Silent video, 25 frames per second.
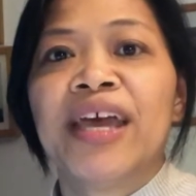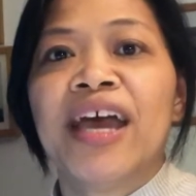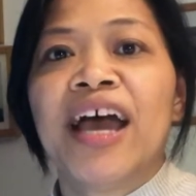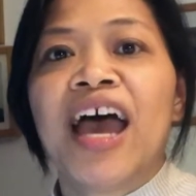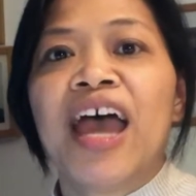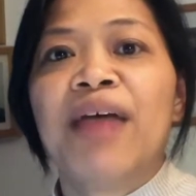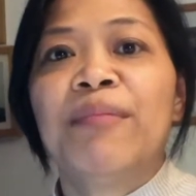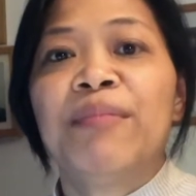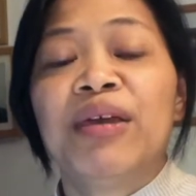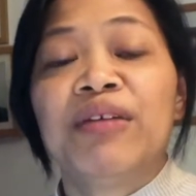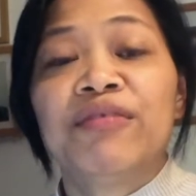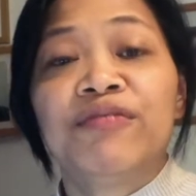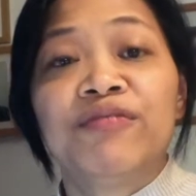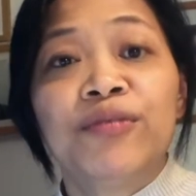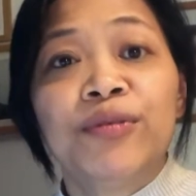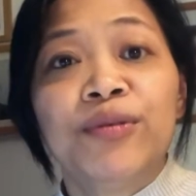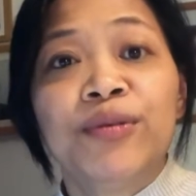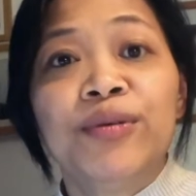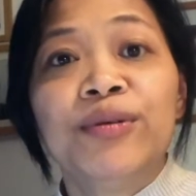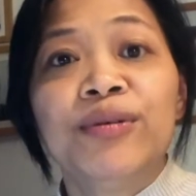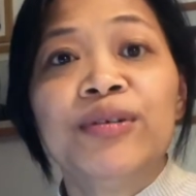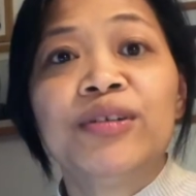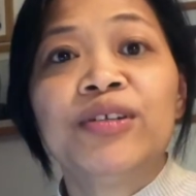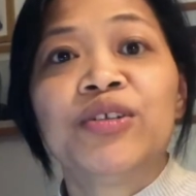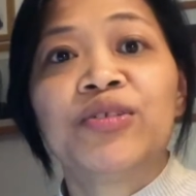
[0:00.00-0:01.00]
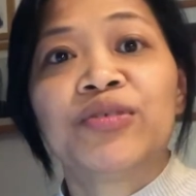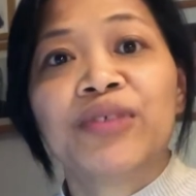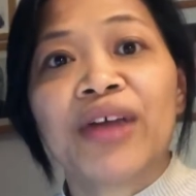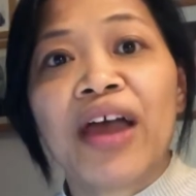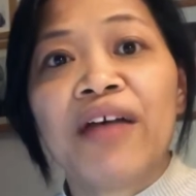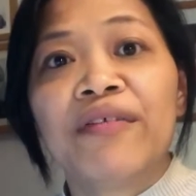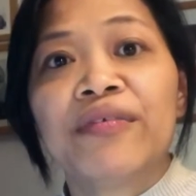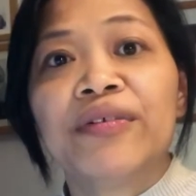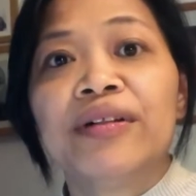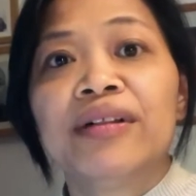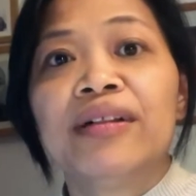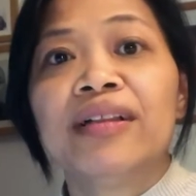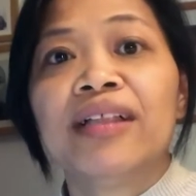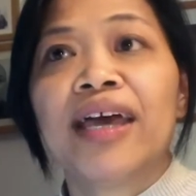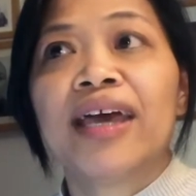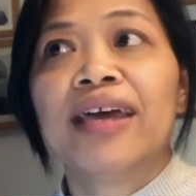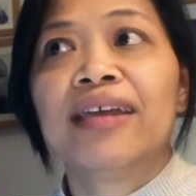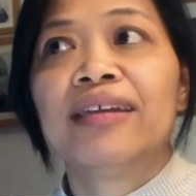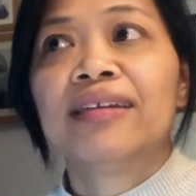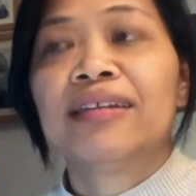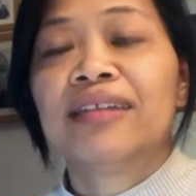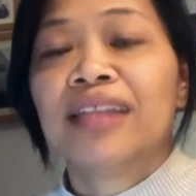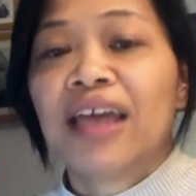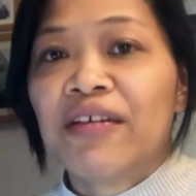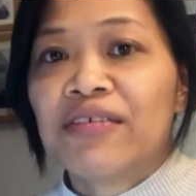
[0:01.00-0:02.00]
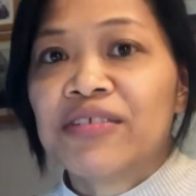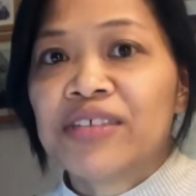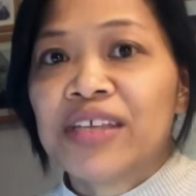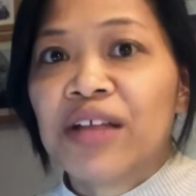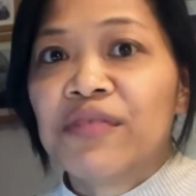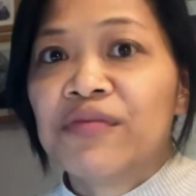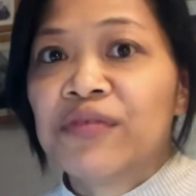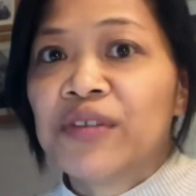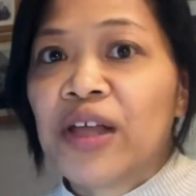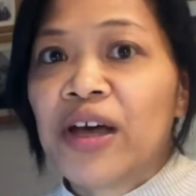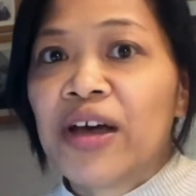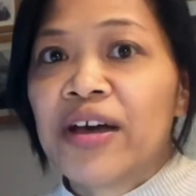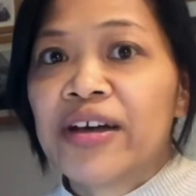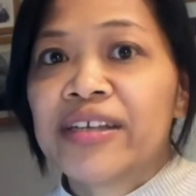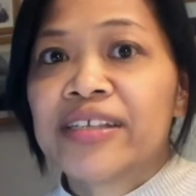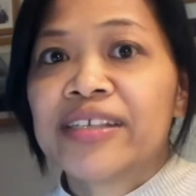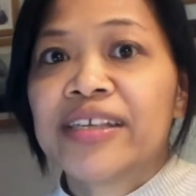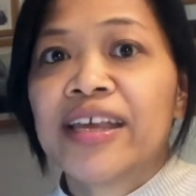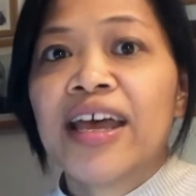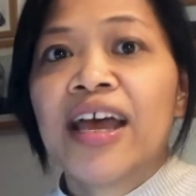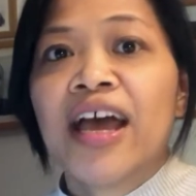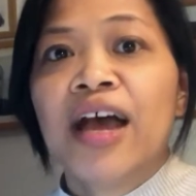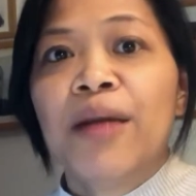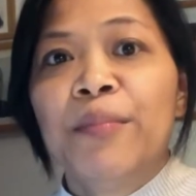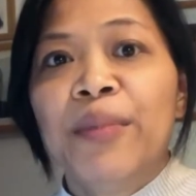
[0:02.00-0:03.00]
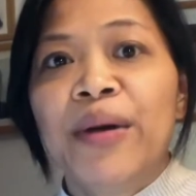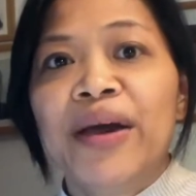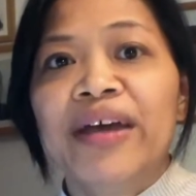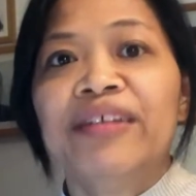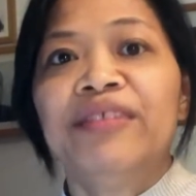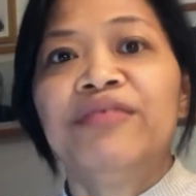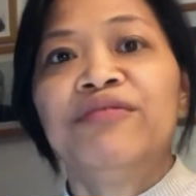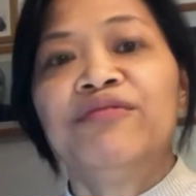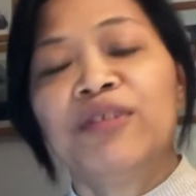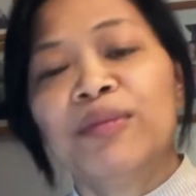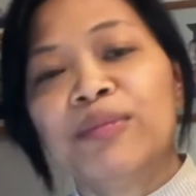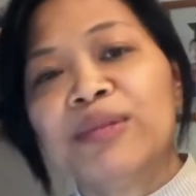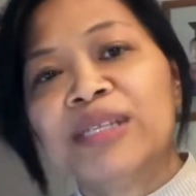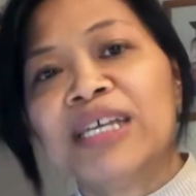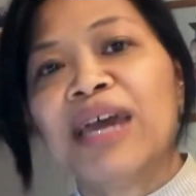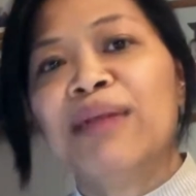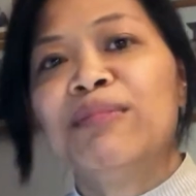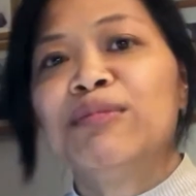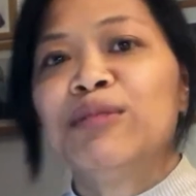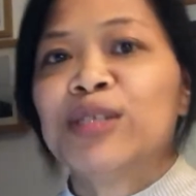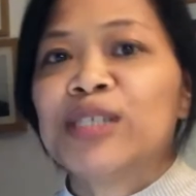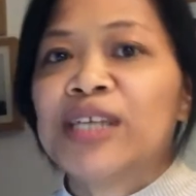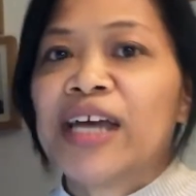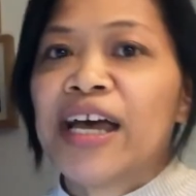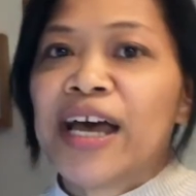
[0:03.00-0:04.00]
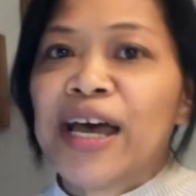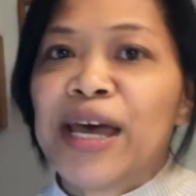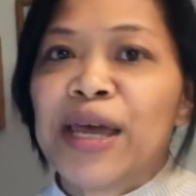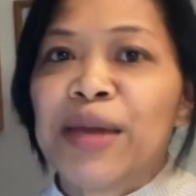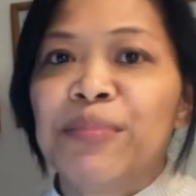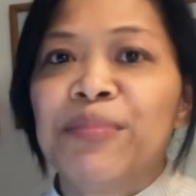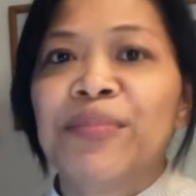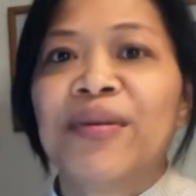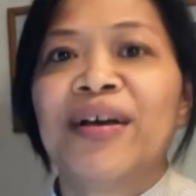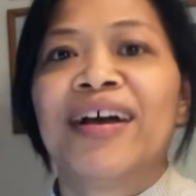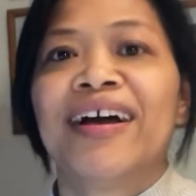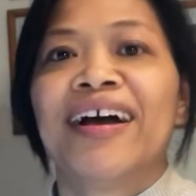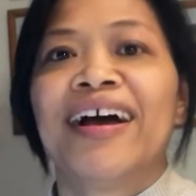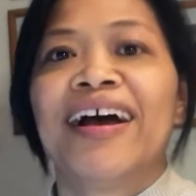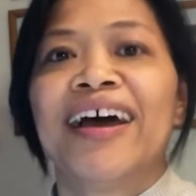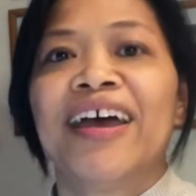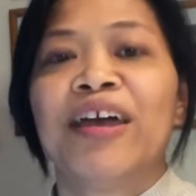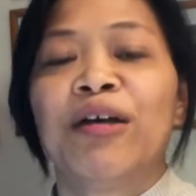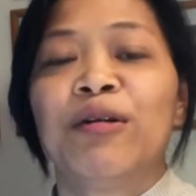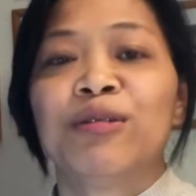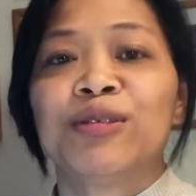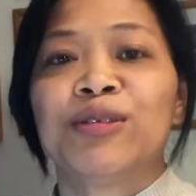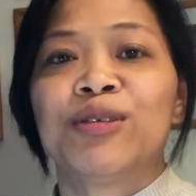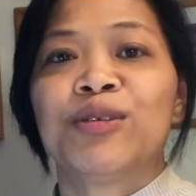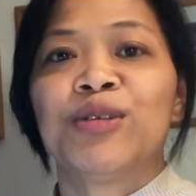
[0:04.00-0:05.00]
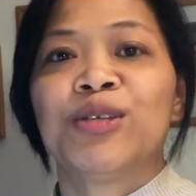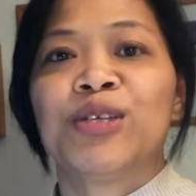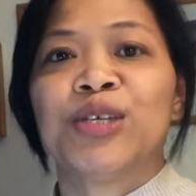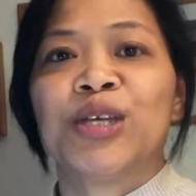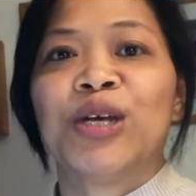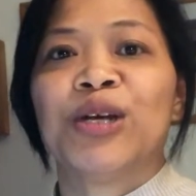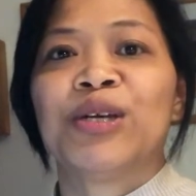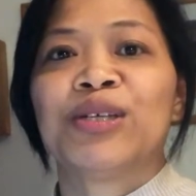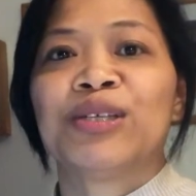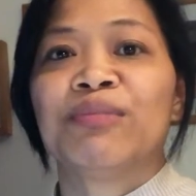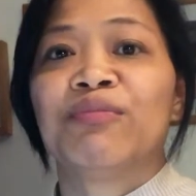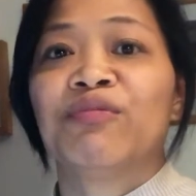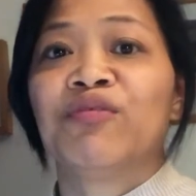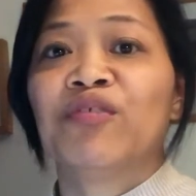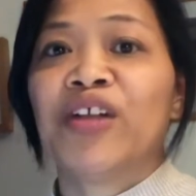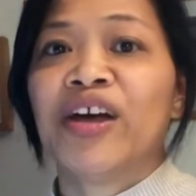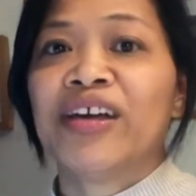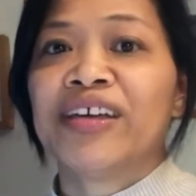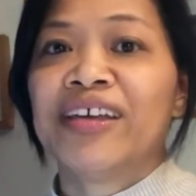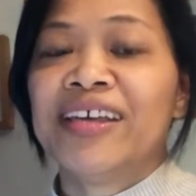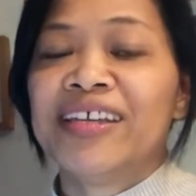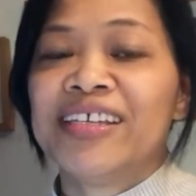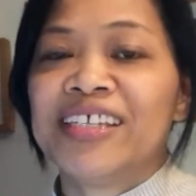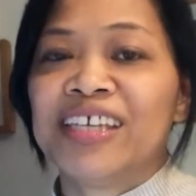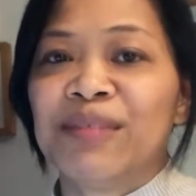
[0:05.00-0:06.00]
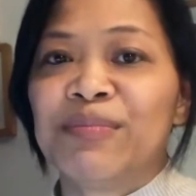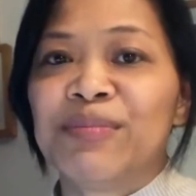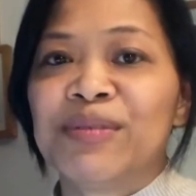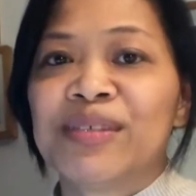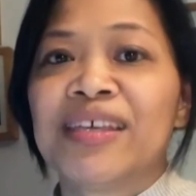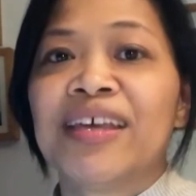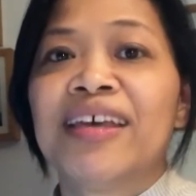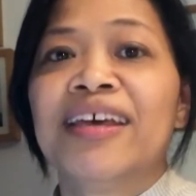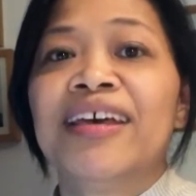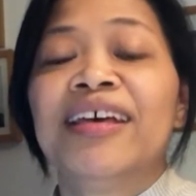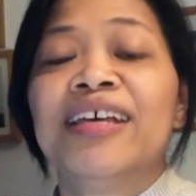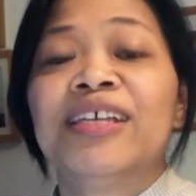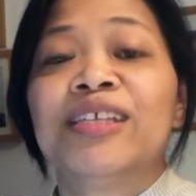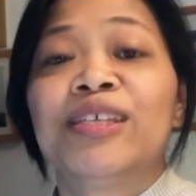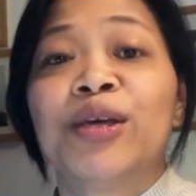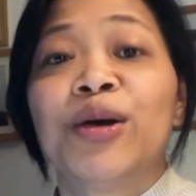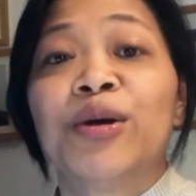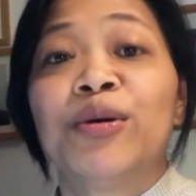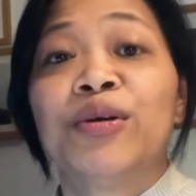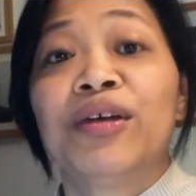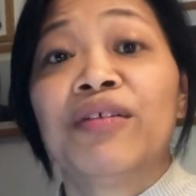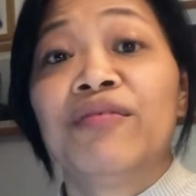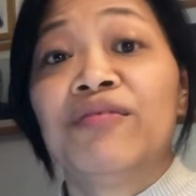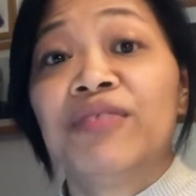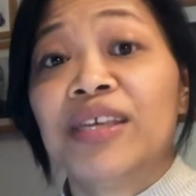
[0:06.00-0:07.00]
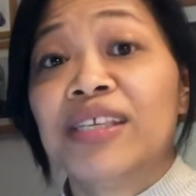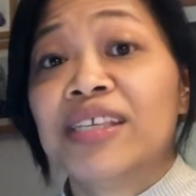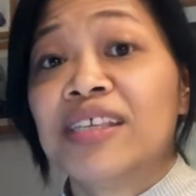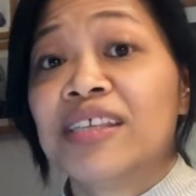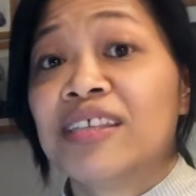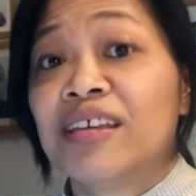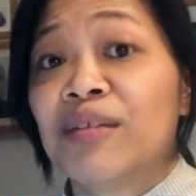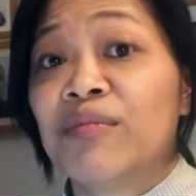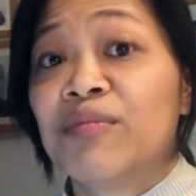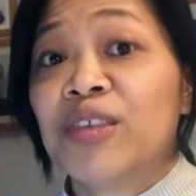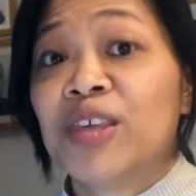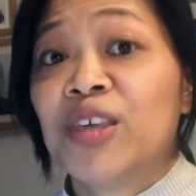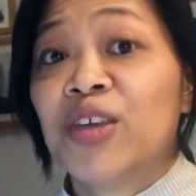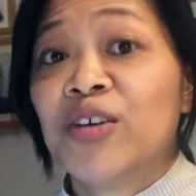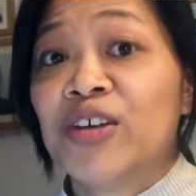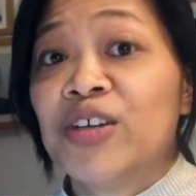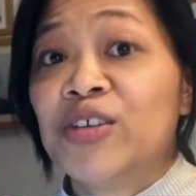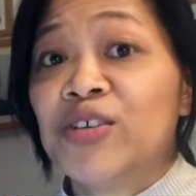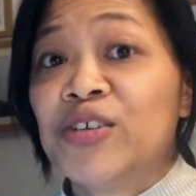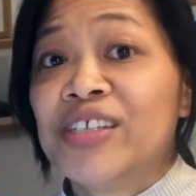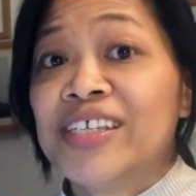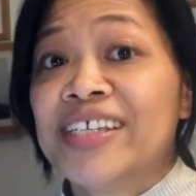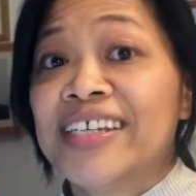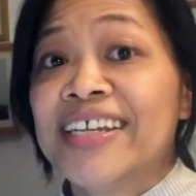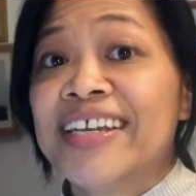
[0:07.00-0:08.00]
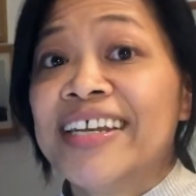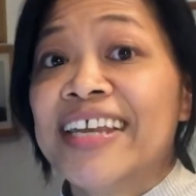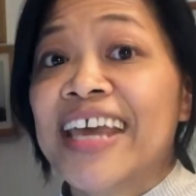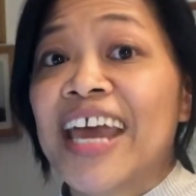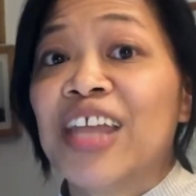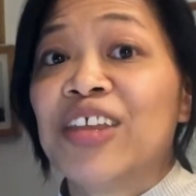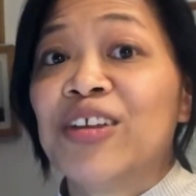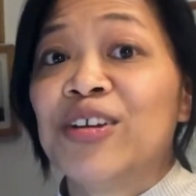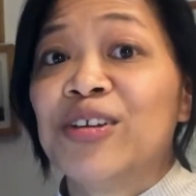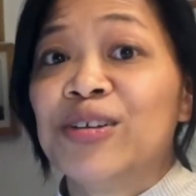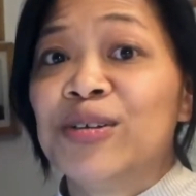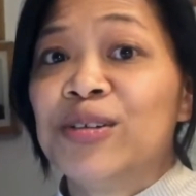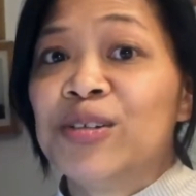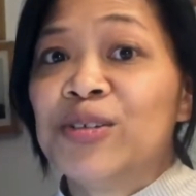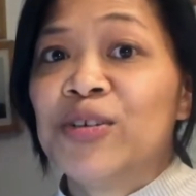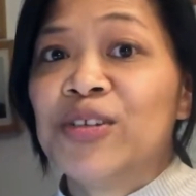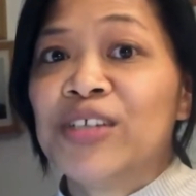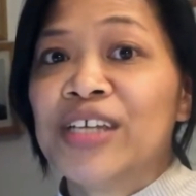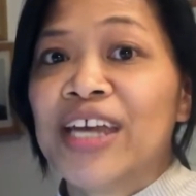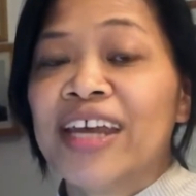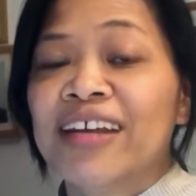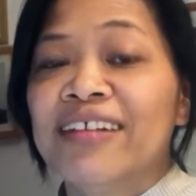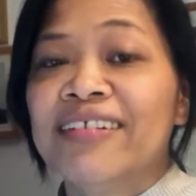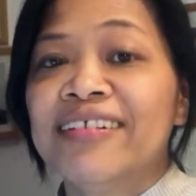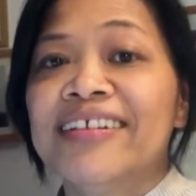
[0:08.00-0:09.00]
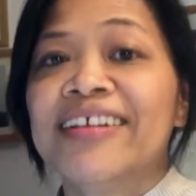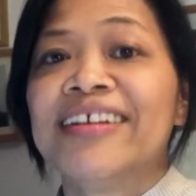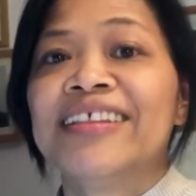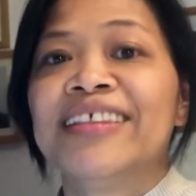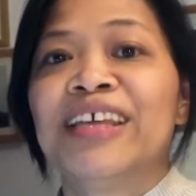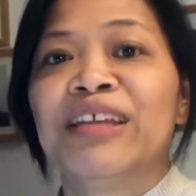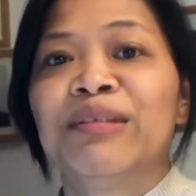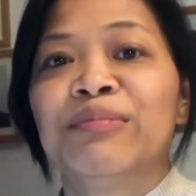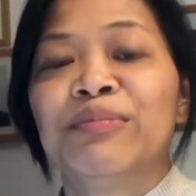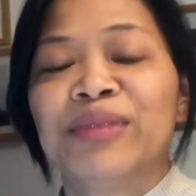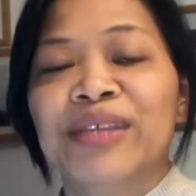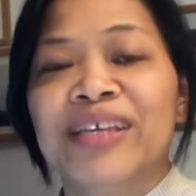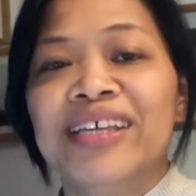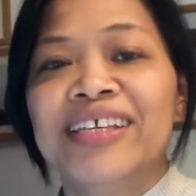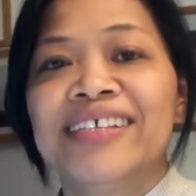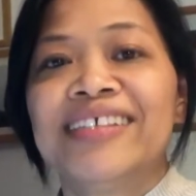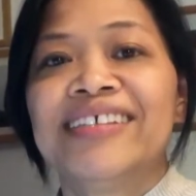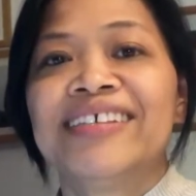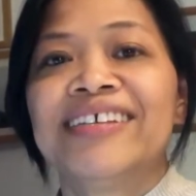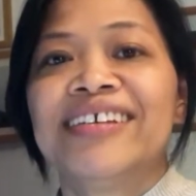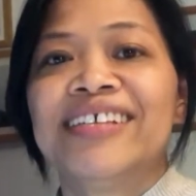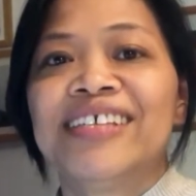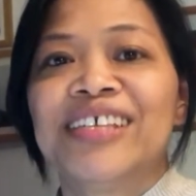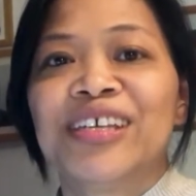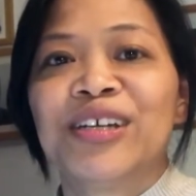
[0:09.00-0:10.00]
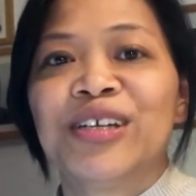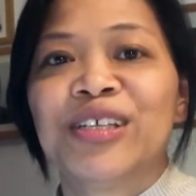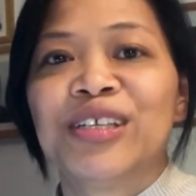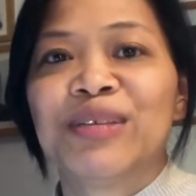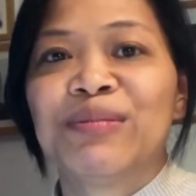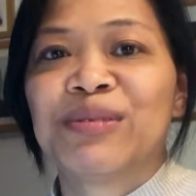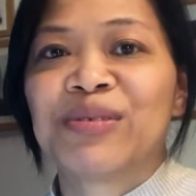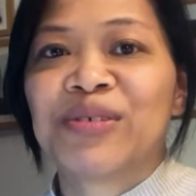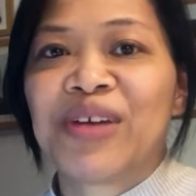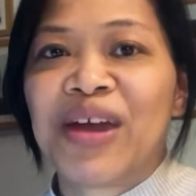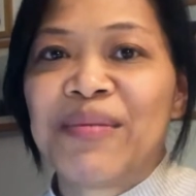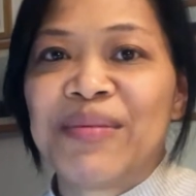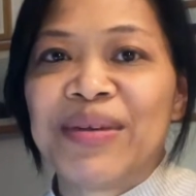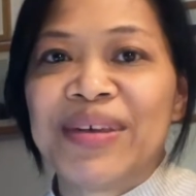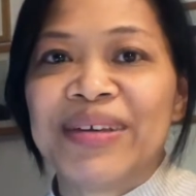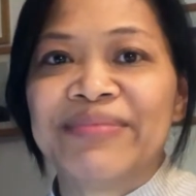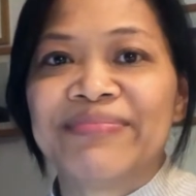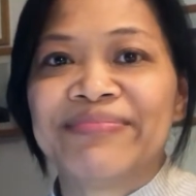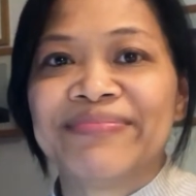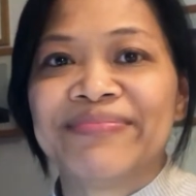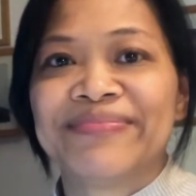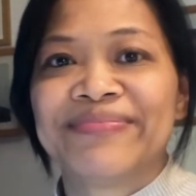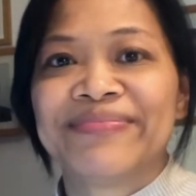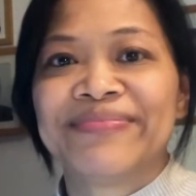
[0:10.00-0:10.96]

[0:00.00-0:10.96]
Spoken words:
I make food, travel, and lifestyle vlogs, but from time to time, I also share some vlogging tips. So if this is something you're interested in and you're new to our channel, then please consider subscribing.